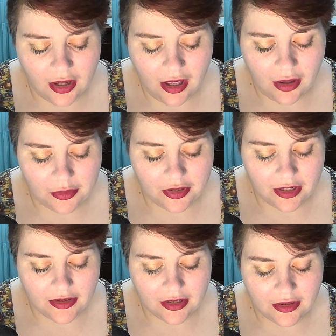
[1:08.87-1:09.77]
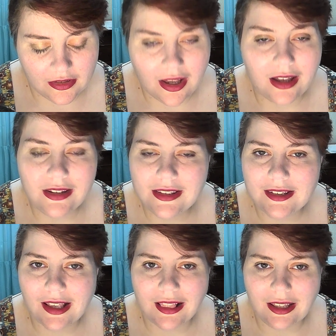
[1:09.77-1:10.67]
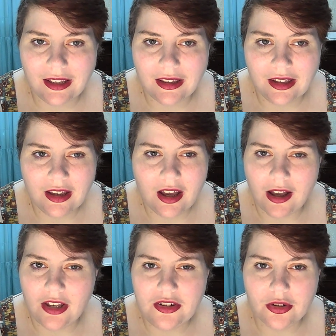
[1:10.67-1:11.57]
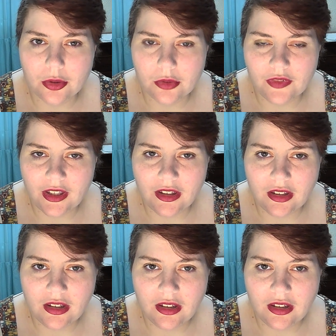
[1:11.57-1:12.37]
how should I say this, unsettling, unnerving,